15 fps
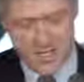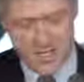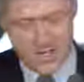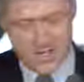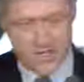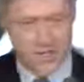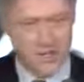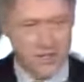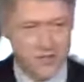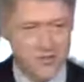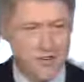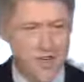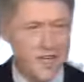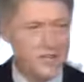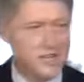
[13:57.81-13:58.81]
Uh, Senator
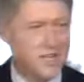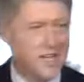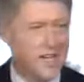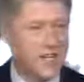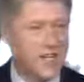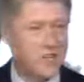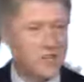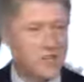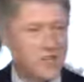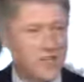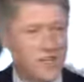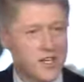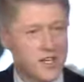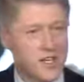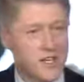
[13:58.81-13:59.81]
Feinstein, in
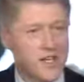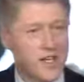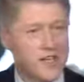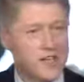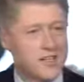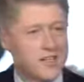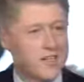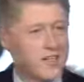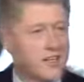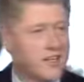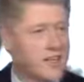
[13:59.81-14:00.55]
particular, got the